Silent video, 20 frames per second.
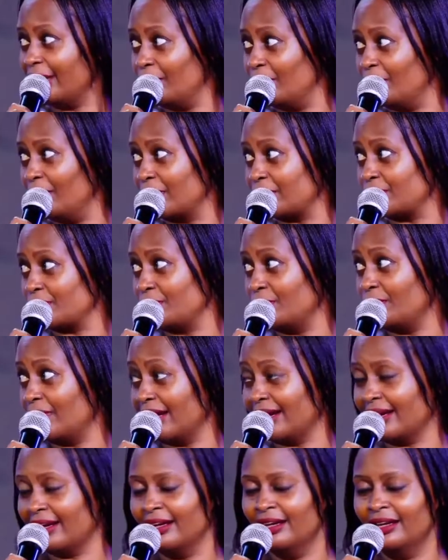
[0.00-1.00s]
I go back to
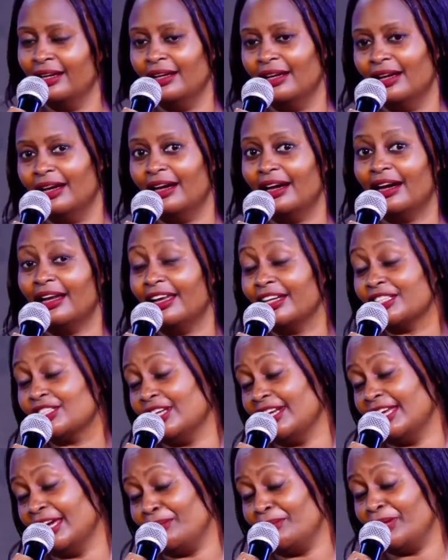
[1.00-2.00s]
work. And
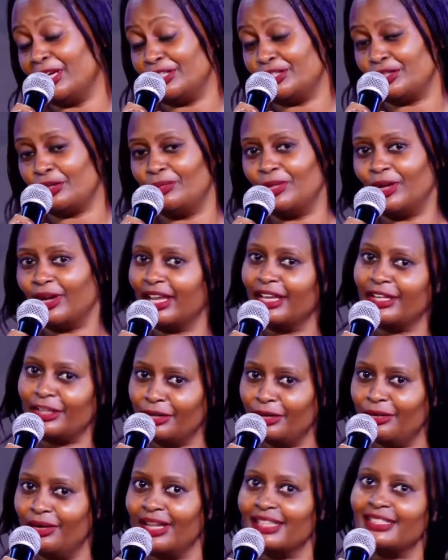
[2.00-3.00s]
actually at my job, they were like, you
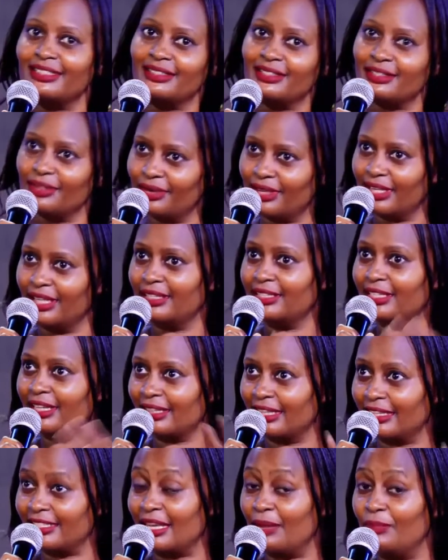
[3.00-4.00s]
know what, it's okay,
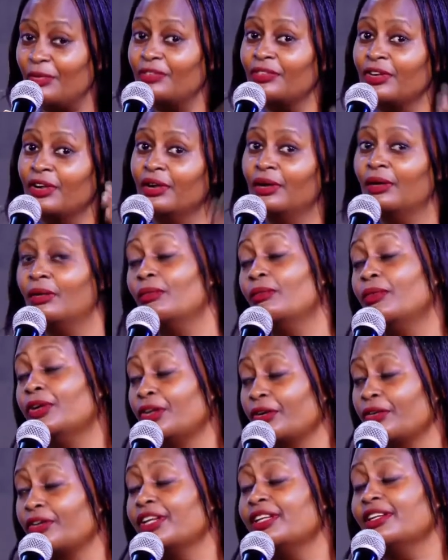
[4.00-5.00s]
take that time off. When
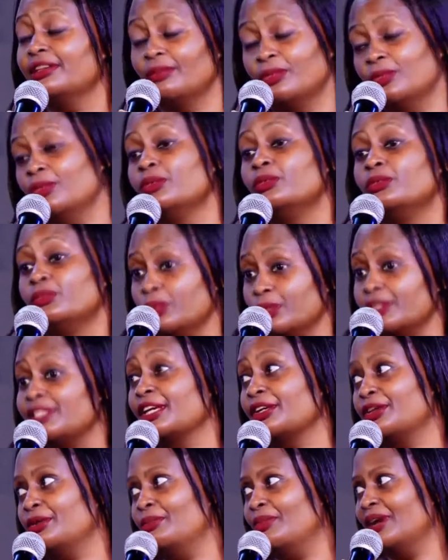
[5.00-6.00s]
you're ready, we'll
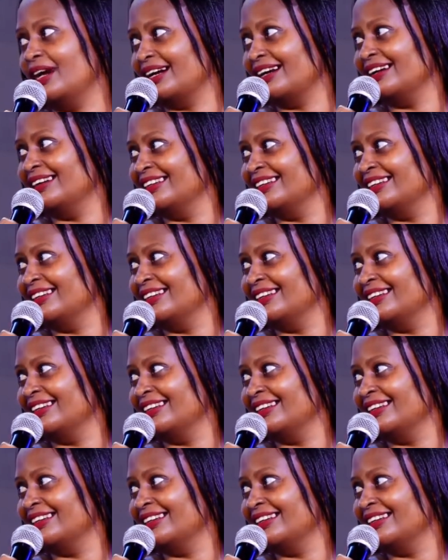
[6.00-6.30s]
take you back.